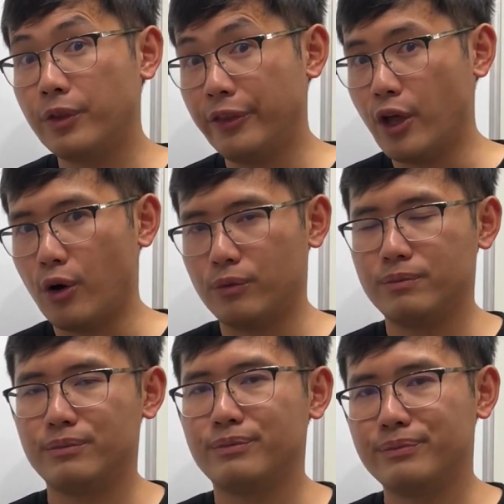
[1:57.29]
No.
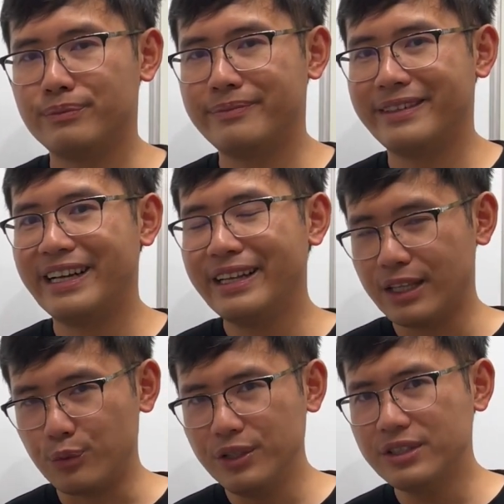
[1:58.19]
The
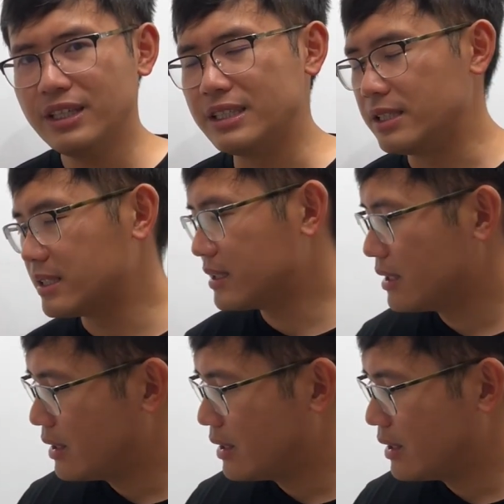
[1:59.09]
reason is